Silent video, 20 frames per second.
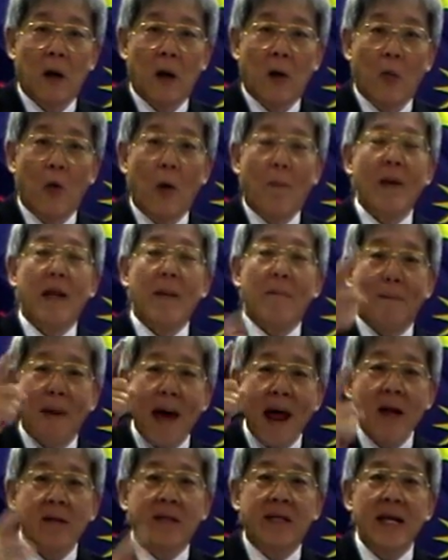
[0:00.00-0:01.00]
will be the
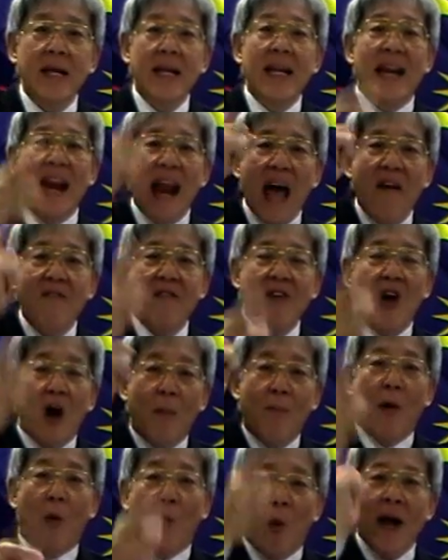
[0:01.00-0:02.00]
penalty levied
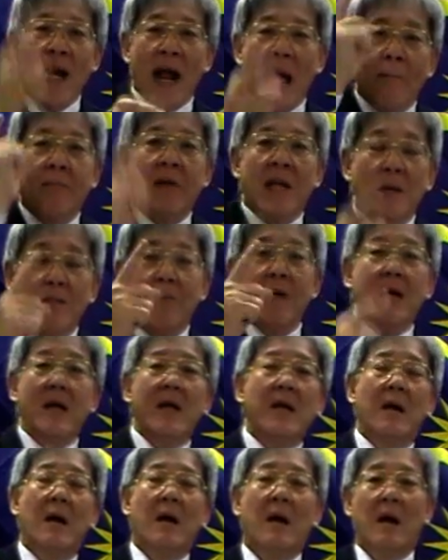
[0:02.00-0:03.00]
upon one
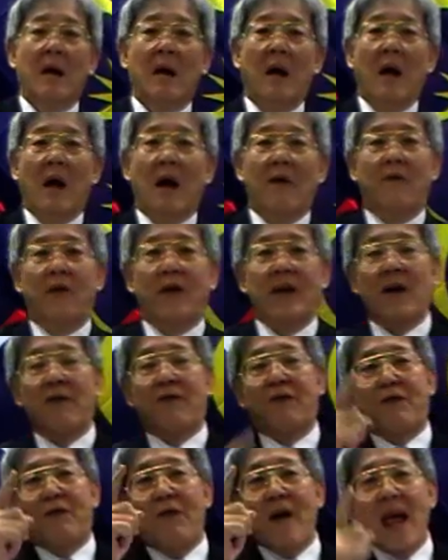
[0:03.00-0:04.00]
MDB for their
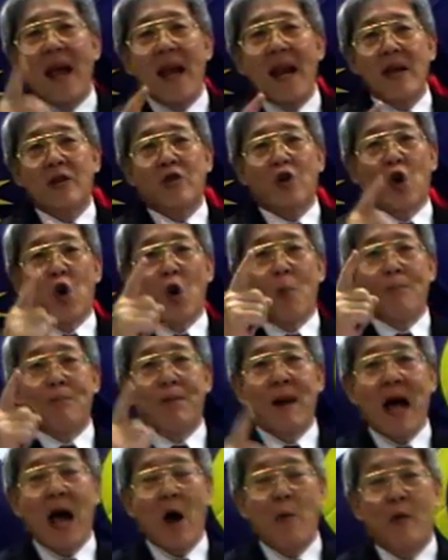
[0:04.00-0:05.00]
failure to
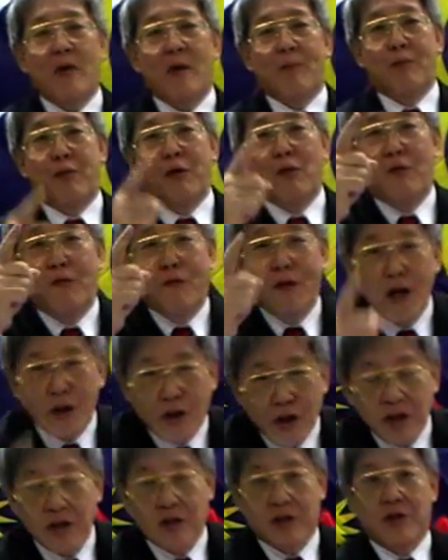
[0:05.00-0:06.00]
comply with the
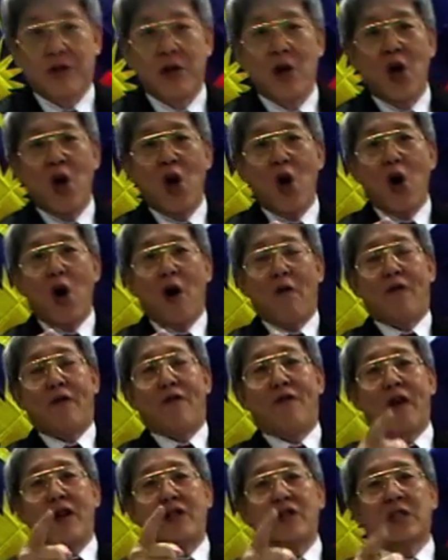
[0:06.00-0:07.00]
provisions of the
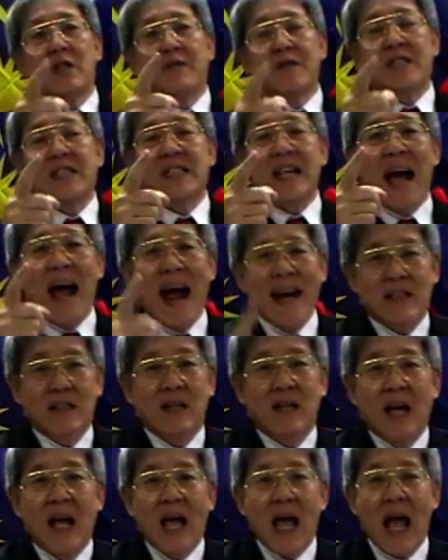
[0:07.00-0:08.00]
Financial Services
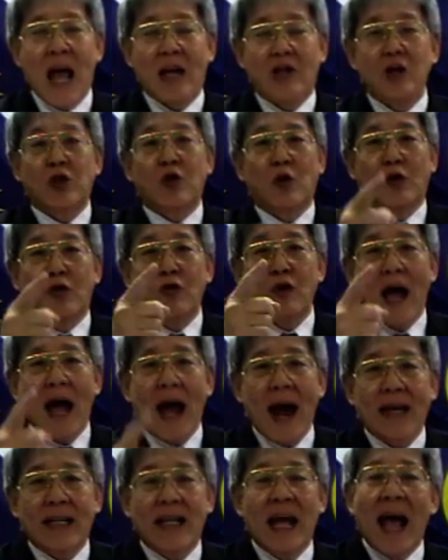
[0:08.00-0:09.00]
Act, Exchange Control
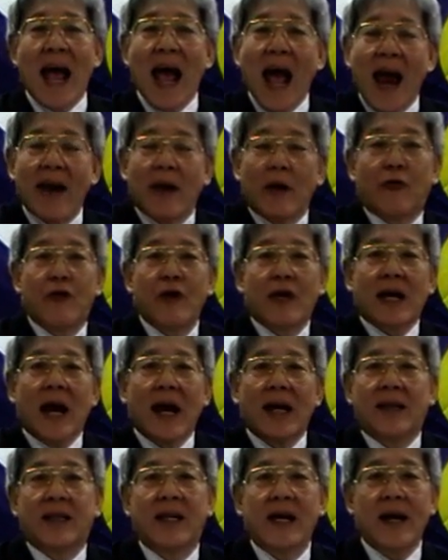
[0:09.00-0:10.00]
Act, and the 3
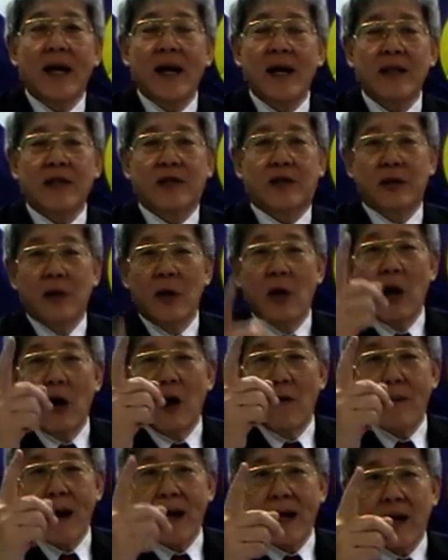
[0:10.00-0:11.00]
criteria
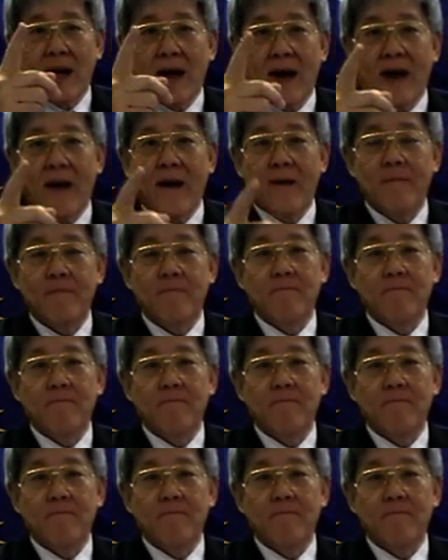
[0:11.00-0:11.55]
of Bank Negara,